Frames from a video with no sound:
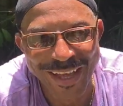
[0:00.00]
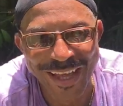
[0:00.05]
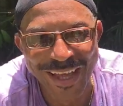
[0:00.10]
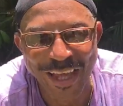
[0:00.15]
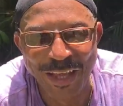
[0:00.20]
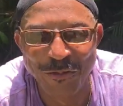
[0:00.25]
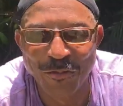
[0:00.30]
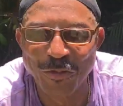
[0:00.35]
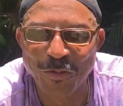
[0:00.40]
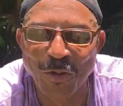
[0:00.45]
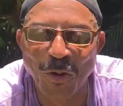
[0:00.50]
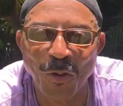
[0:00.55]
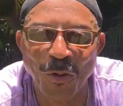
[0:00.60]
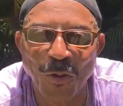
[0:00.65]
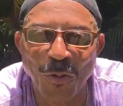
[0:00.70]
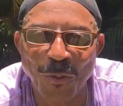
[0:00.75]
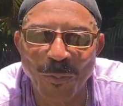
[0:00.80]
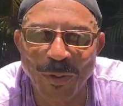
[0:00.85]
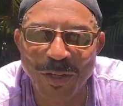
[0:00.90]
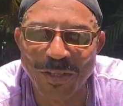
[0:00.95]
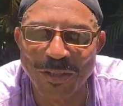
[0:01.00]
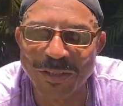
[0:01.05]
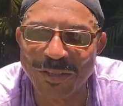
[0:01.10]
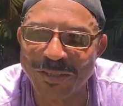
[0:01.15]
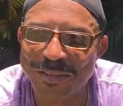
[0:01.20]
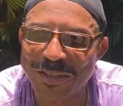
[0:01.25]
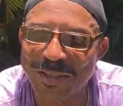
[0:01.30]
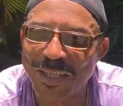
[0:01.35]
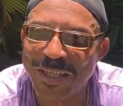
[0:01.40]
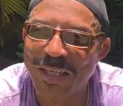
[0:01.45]
And so,
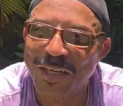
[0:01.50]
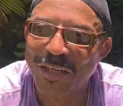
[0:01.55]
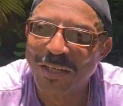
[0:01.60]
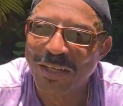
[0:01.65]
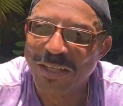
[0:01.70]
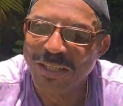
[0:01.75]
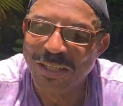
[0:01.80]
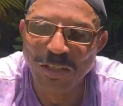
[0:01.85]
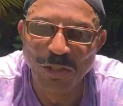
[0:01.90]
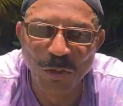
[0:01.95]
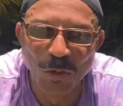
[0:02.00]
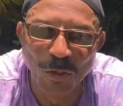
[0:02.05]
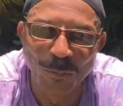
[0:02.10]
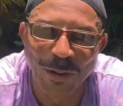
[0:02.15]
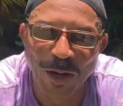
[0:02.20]
because he knew